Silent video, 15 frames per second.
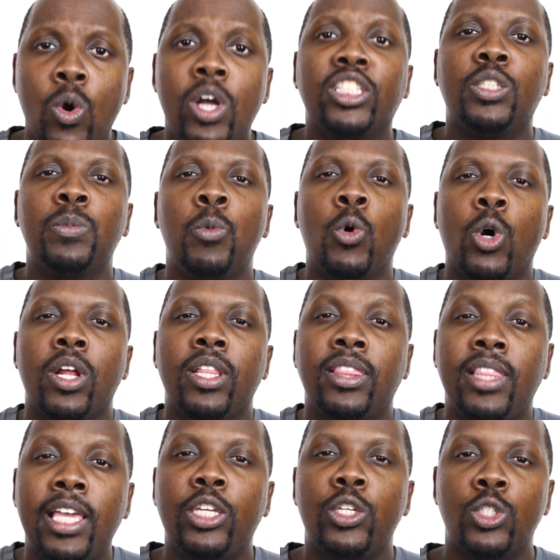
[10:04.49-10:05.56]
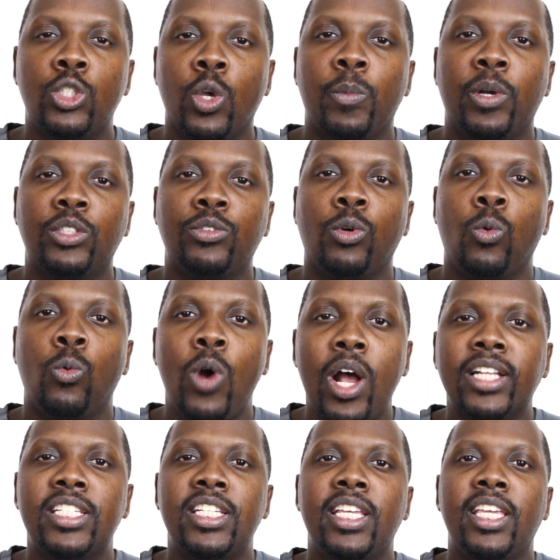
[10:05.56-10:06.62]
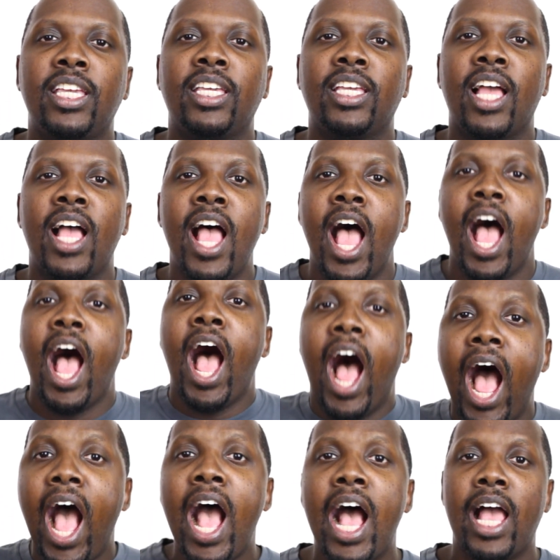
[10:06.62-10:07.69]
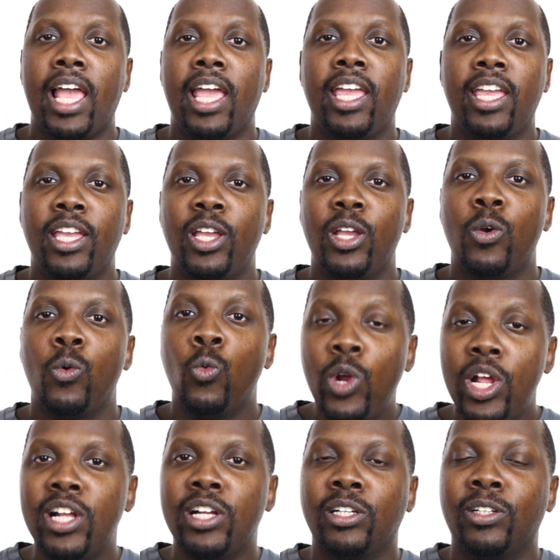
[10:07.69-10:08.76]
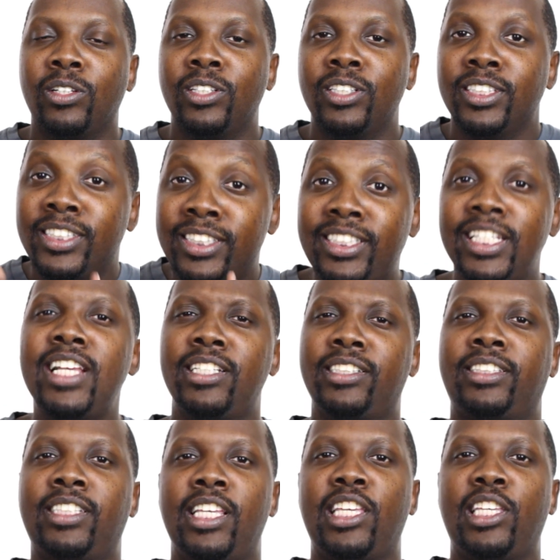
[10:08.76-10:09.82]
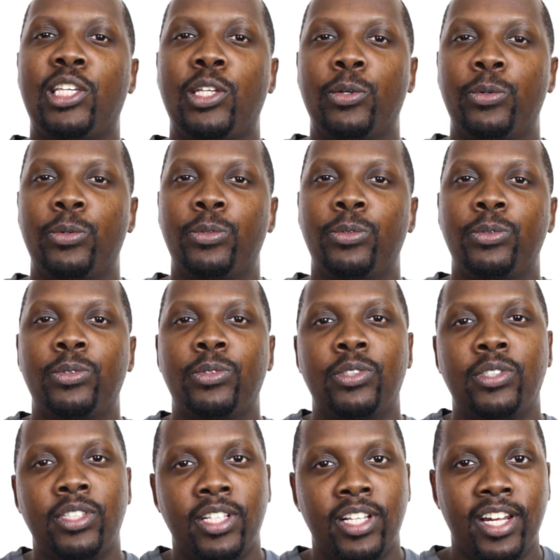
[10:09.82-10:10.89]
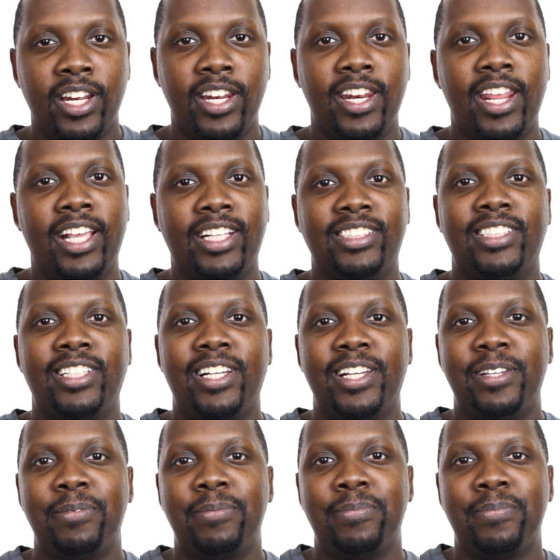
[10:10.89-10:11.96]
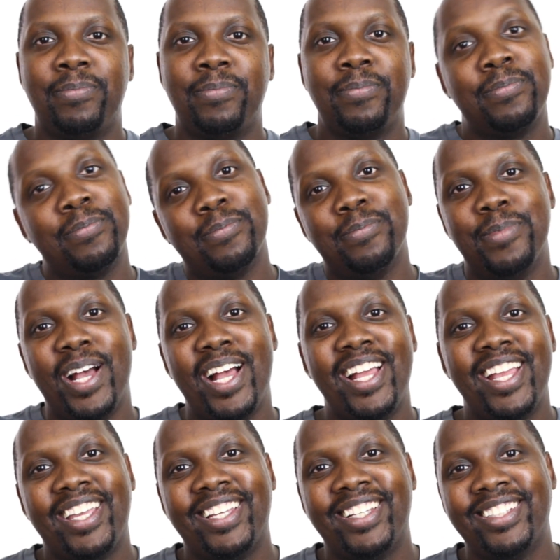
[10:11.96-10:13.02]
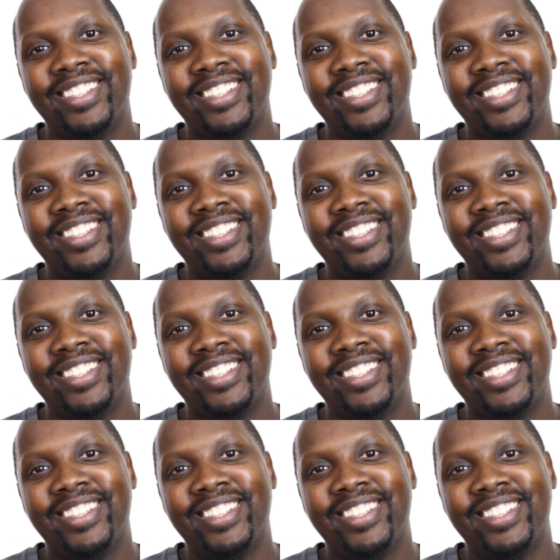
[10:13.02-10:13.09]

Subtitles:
Once more, thank you so much for watching. I will still see you next time. Bye.